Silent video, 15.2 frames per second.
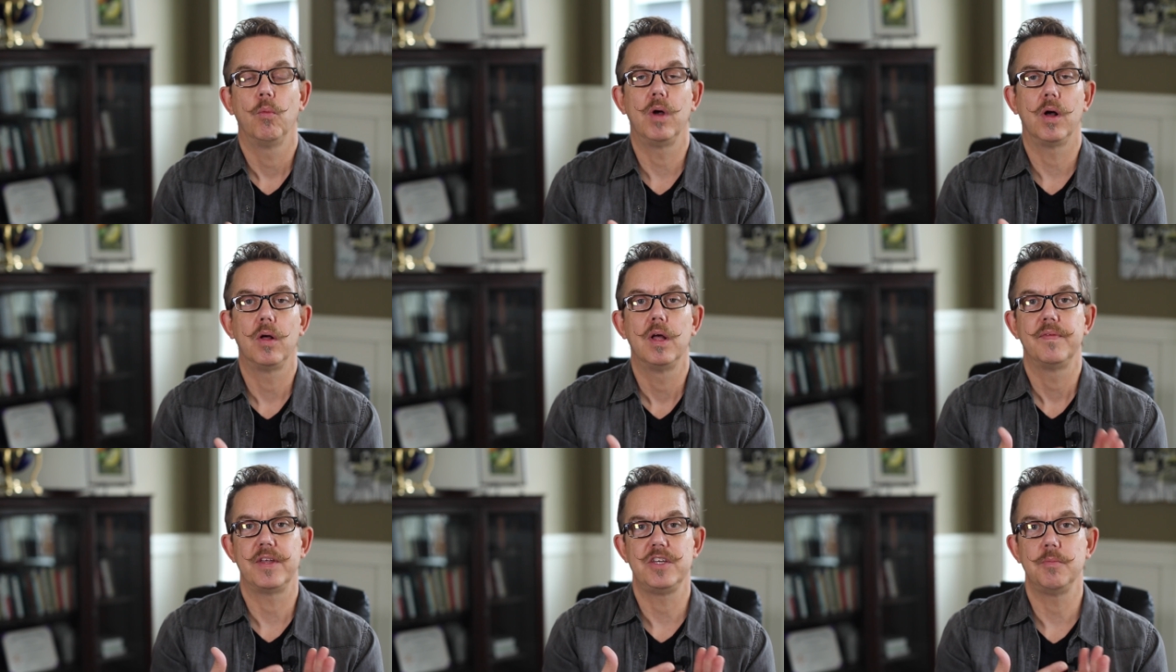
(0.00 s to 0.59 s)

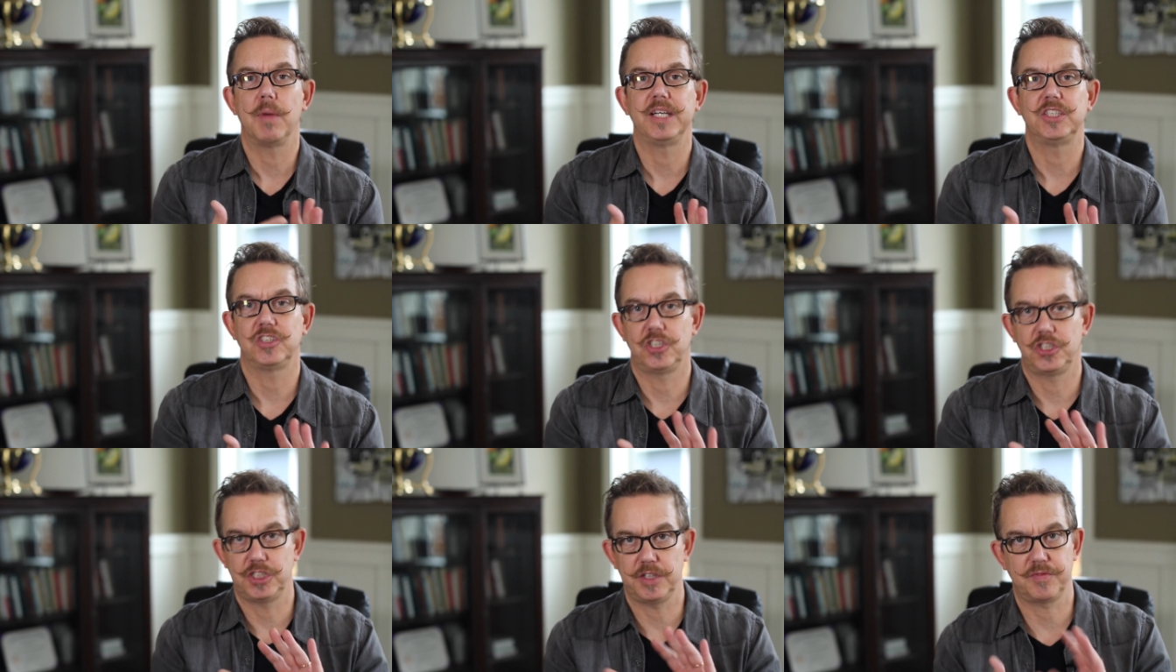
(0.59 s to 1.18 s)
well, then you might
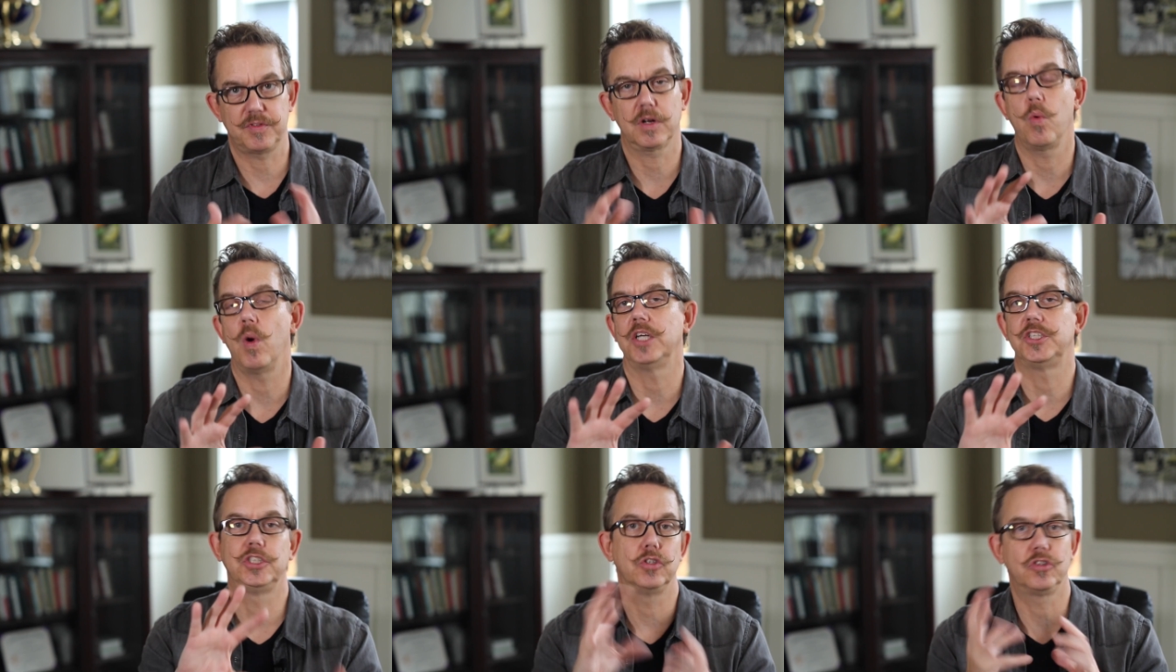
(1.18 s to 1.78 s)
just shift the
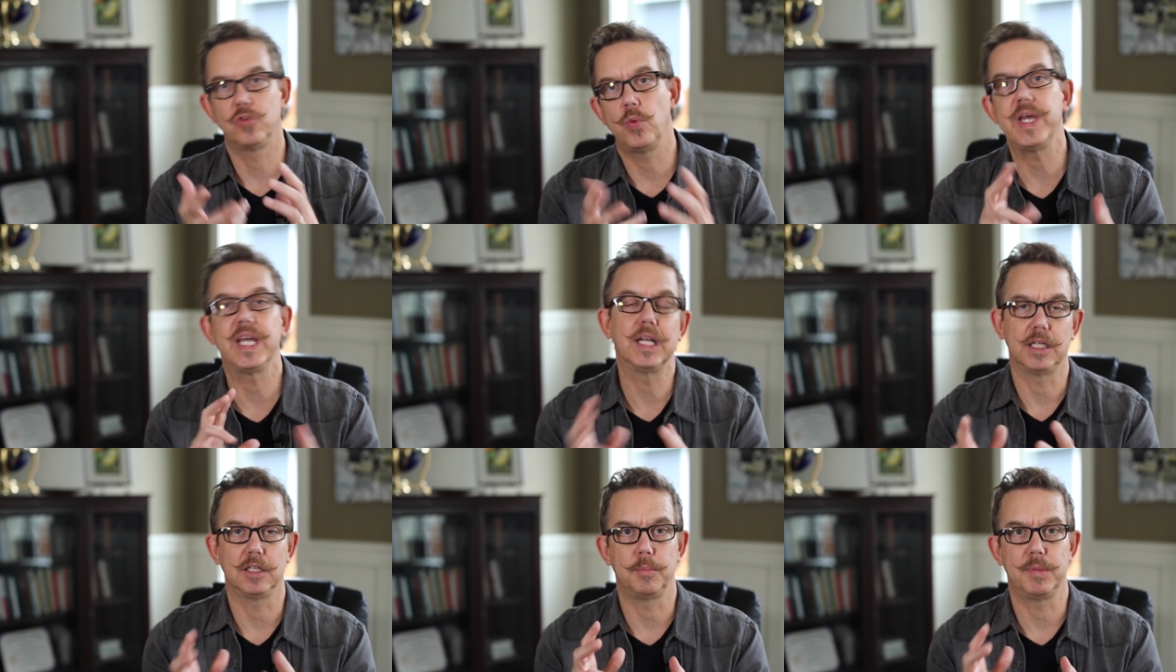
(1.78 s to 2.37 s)
question or
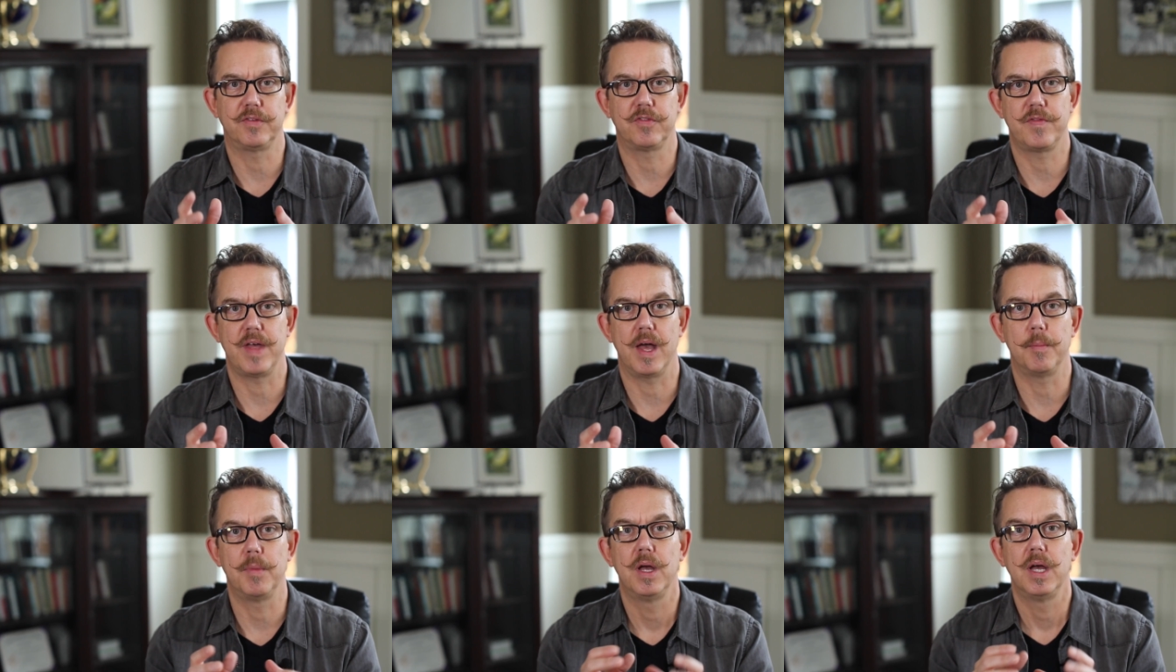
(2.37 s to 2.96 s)
tweak it a little bit for
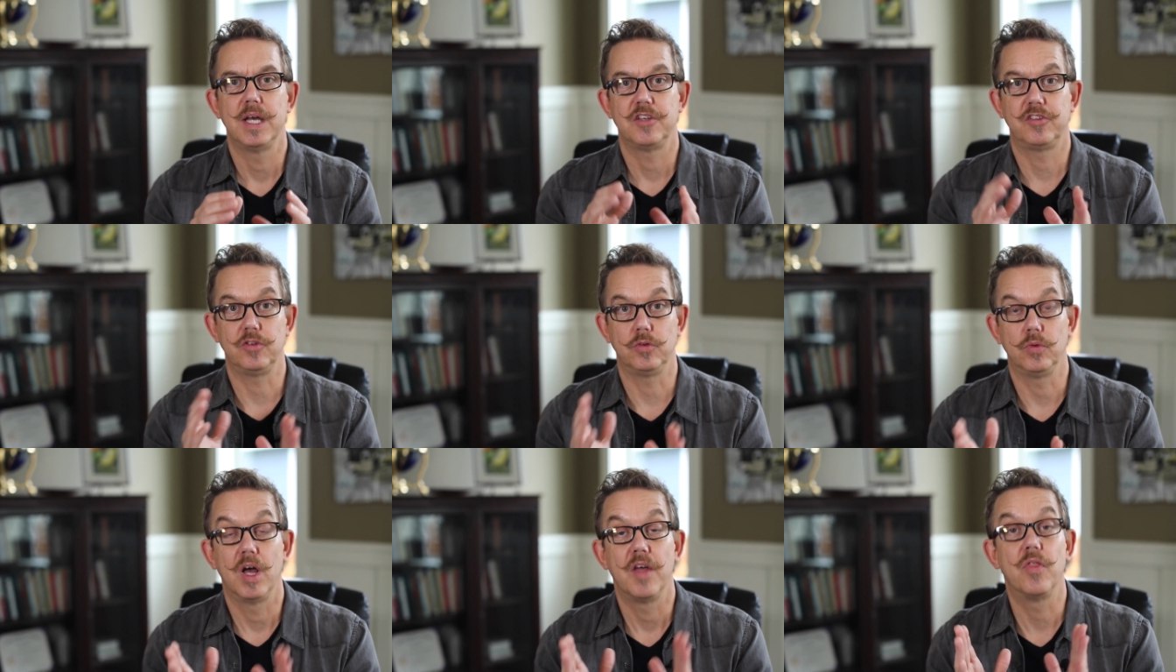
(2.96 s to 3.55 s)
them
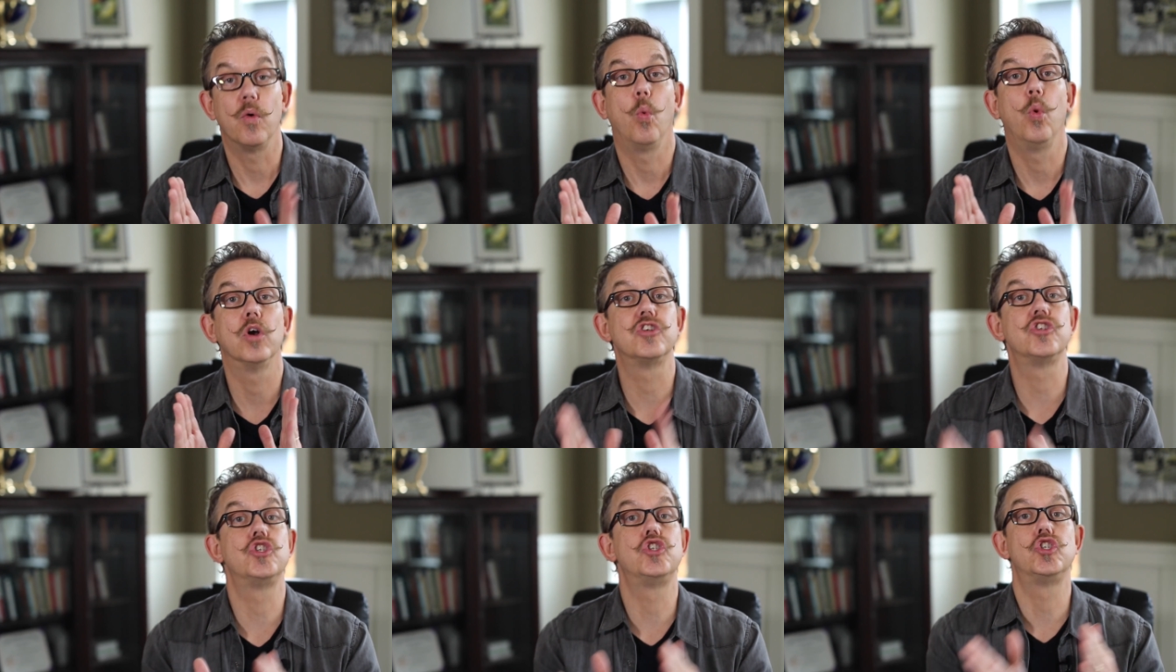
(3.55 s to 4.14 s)
to the
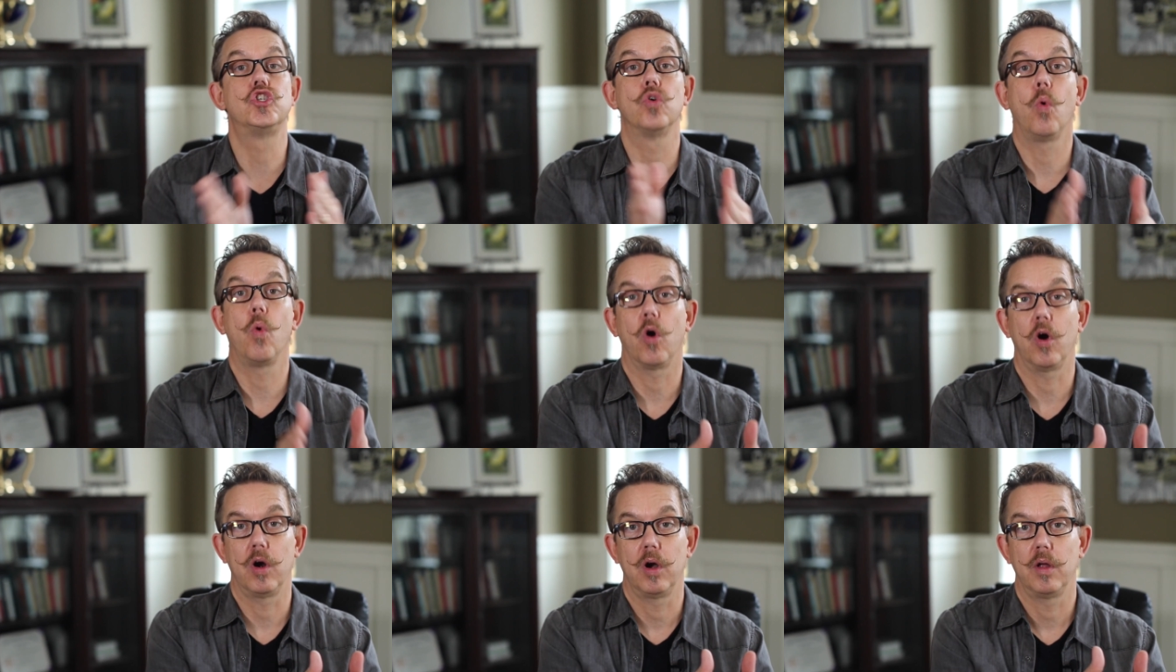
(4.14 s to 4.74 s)
worst
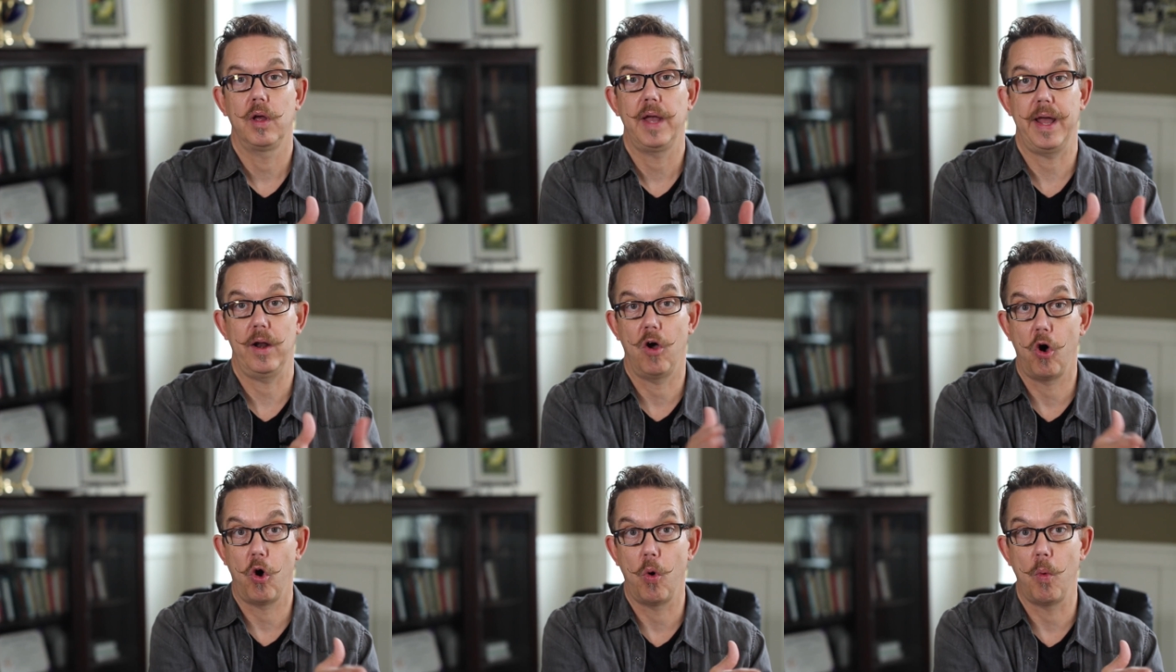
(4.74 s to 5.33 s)
chore
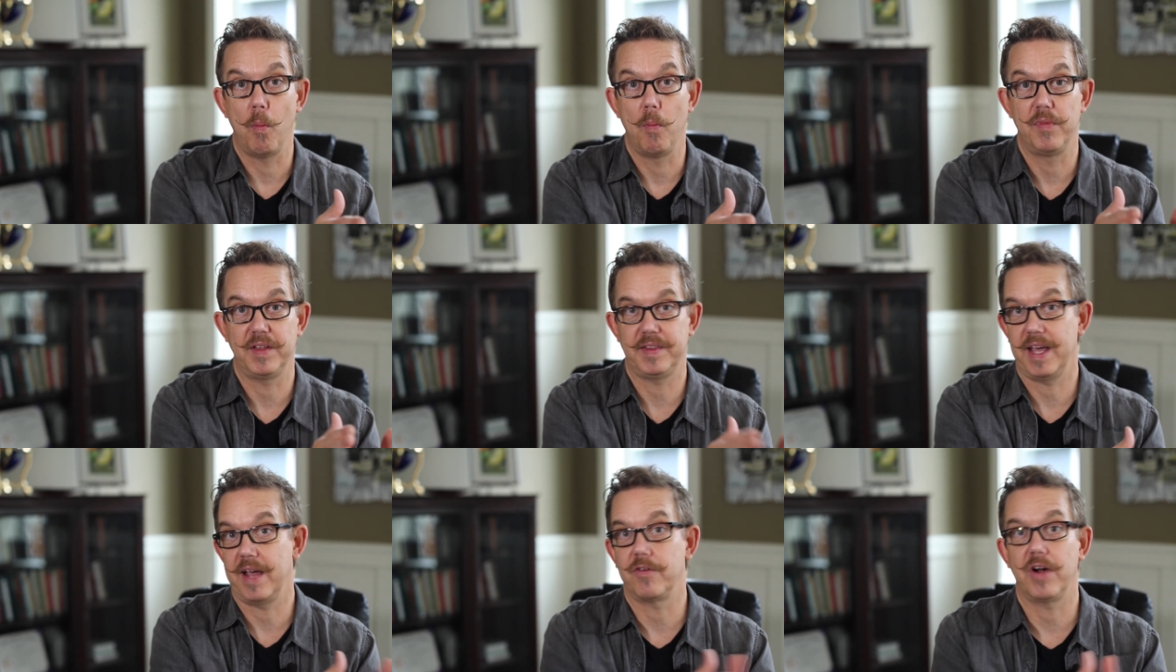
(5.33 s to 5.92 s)
at home
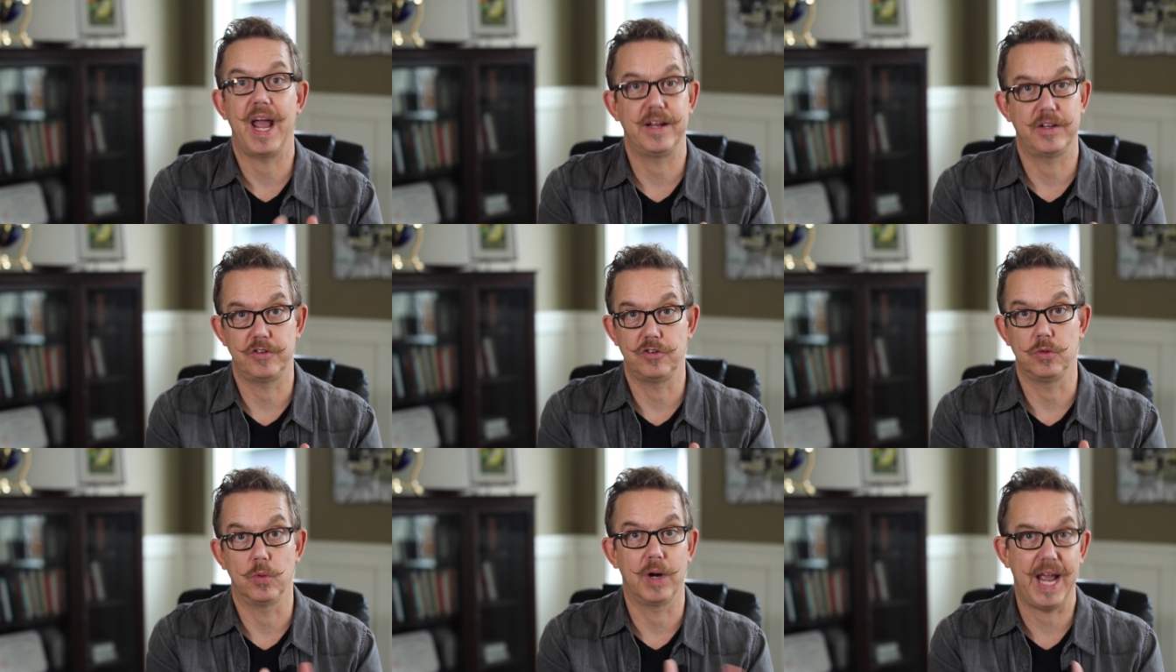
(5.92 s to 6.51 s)
that they ever had to
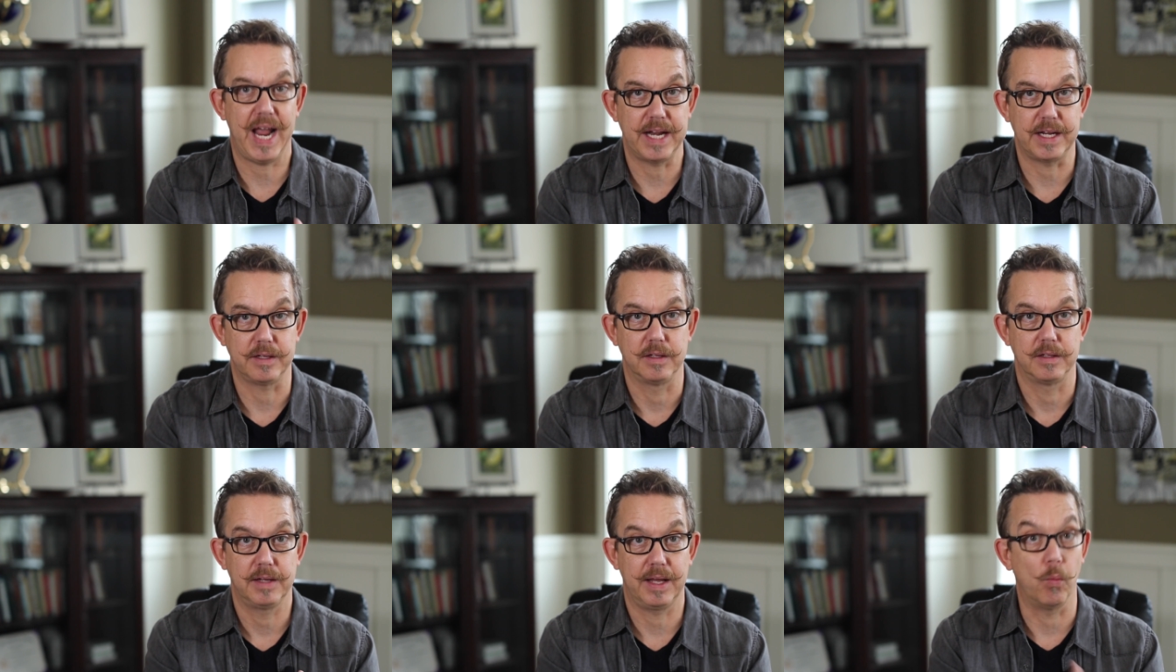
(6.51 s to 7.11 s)
do or
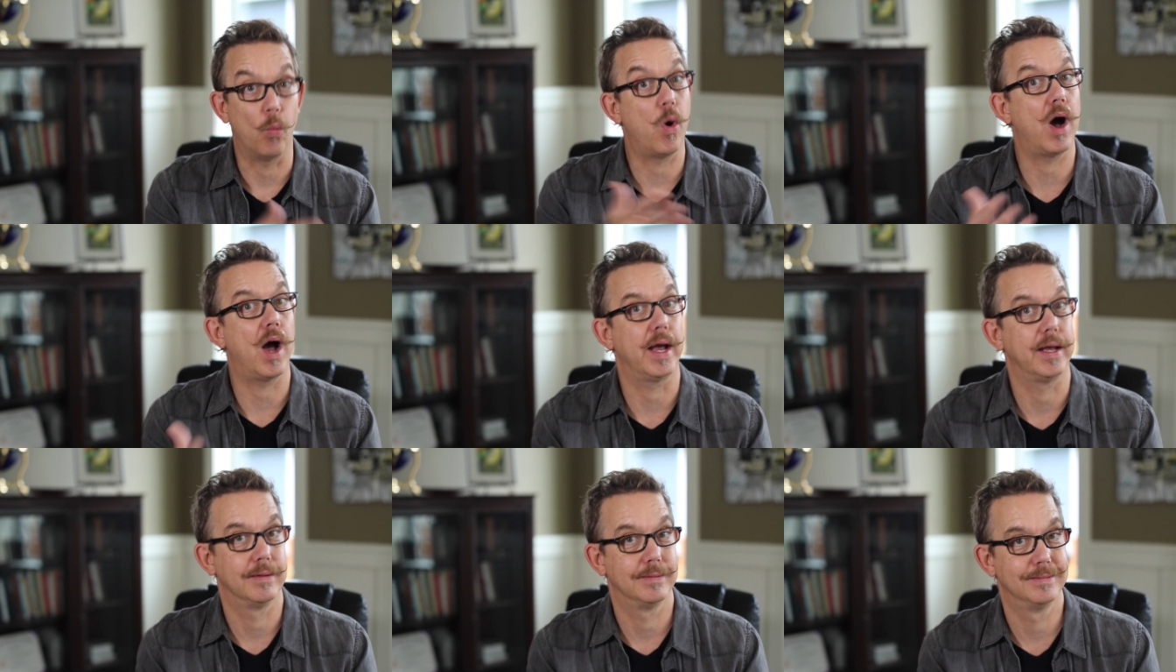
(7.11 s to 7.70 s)
hated and
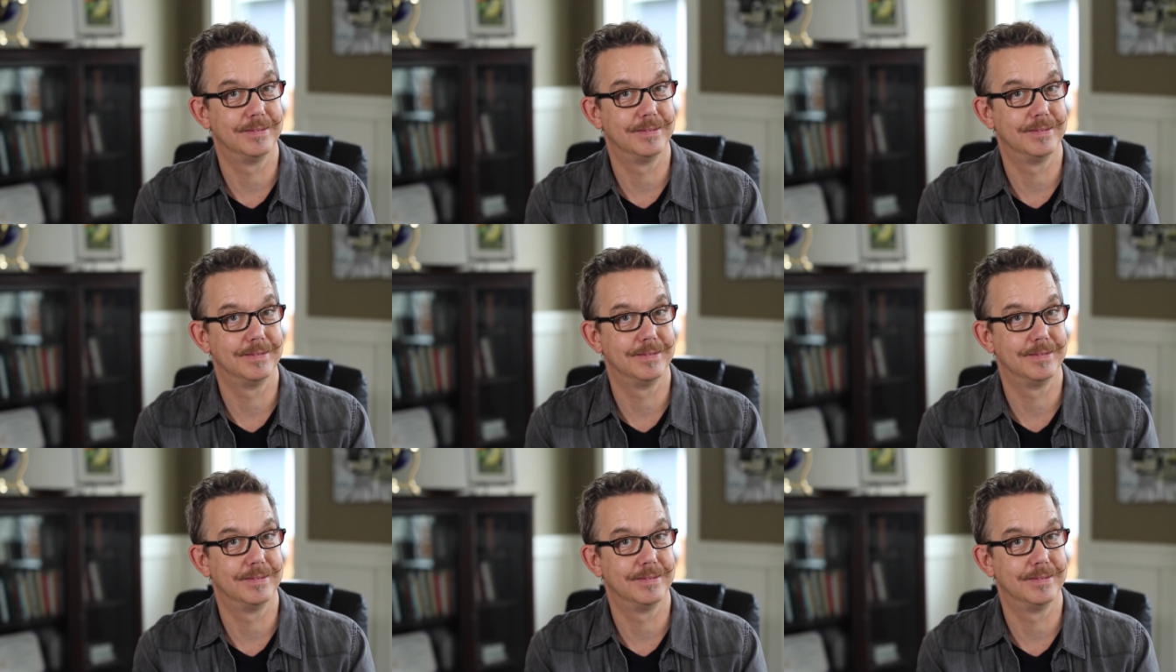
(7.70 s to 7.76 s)
why.